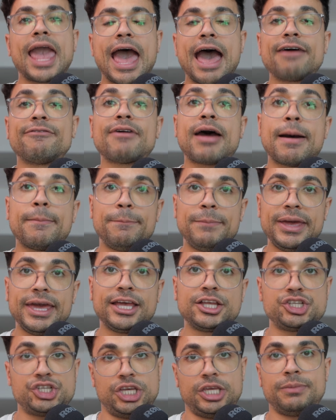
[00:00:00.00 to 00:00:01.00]
have a
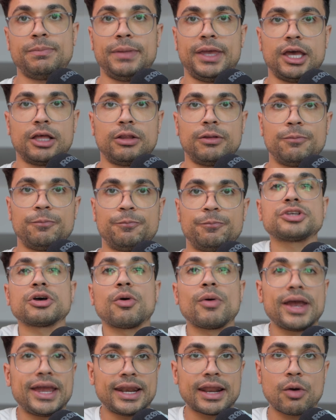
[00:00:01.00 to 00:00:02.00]
big cheat meal.
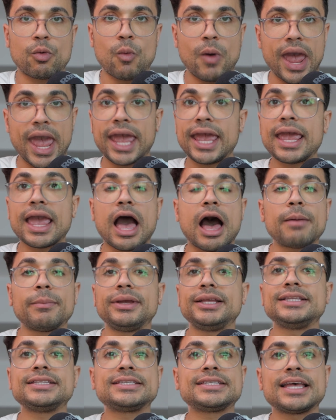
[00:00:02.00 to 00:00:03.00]
So in a way, I'm
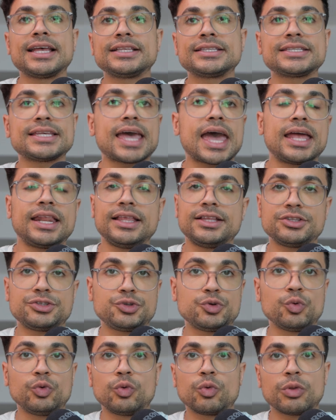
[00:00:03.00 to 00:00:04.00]
in sense and in
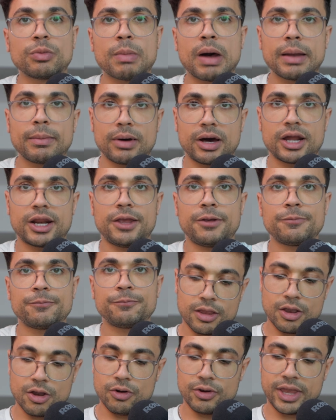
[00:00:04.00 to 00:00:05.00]
tune with my body.
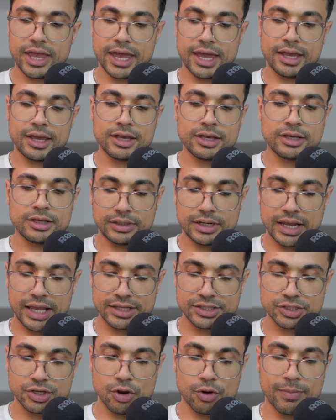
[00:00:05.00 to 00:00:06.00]
Okay,
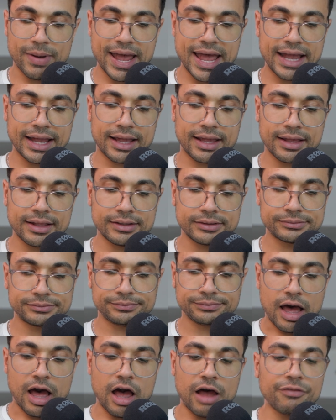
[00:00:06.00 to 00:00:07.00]
let's go back.
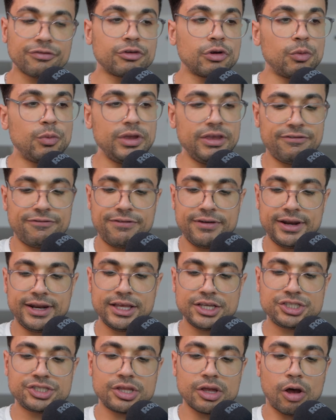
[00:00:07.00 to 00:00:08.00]
After we
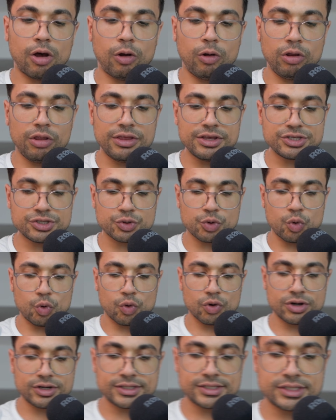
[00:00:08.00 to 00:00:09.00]
finished all the
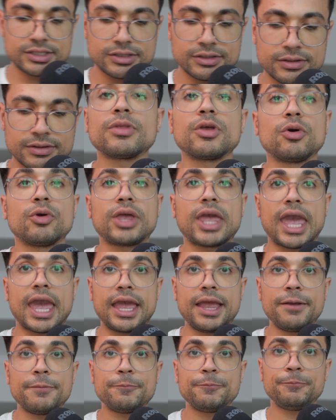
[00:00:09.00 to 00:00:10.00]
scores,
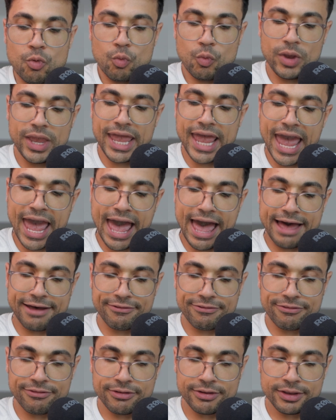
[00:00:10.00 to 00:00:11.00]
okay, we
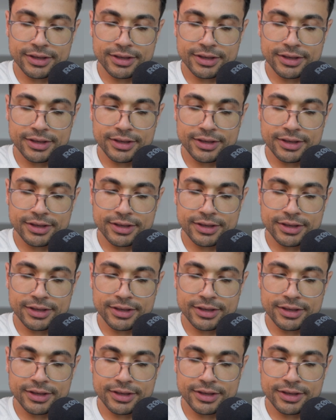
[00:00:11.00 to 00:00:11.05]
have